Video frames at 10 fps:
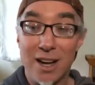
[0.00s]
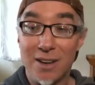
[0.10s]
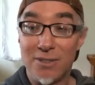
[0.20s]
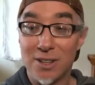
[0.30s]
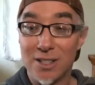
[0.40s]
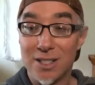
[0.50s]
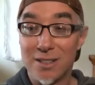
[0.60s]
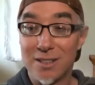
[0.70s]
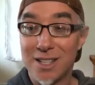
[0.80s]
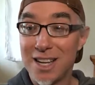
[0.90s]
I feel it
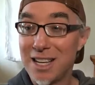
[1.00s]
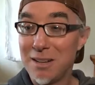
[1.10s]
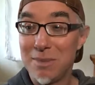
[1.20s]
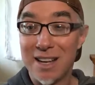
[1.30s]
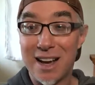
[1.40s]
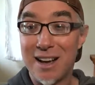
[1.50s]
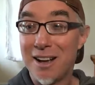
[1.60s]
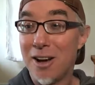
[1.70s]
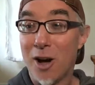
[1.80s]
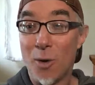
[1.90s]
taking me
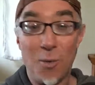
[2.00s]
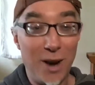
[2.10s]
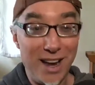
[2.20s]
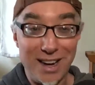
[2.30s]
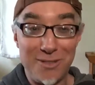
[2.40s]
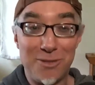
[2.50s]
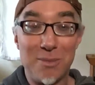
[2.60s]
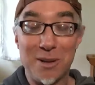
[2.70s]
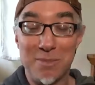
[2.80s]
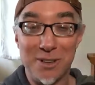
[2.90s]
away from
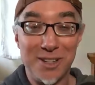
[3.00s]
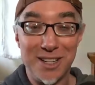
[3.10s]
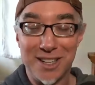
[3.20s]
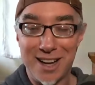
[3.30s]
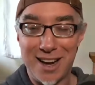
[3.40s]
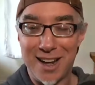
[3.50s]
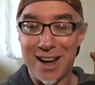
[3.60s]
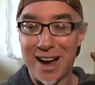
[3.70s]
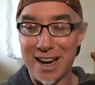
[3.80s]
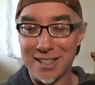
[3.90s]
an ability to kind of
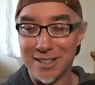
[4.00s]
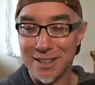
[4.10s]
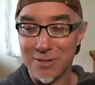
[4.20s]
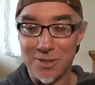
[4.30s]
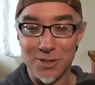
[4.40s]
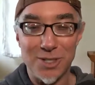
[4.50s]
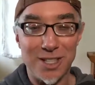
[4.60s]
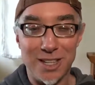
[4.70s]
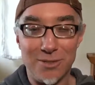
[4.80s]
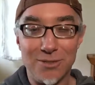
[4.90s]
hide and feel
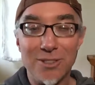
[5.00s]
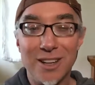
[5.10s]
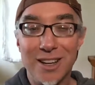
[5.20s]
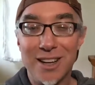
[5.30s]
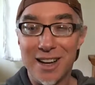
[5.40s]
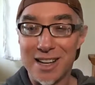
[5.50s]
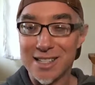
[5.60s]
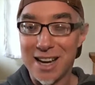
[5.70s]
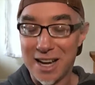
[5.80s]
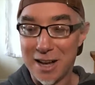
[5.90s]
safe as
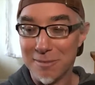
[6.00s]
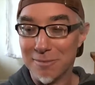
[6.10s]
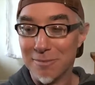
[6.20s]
I am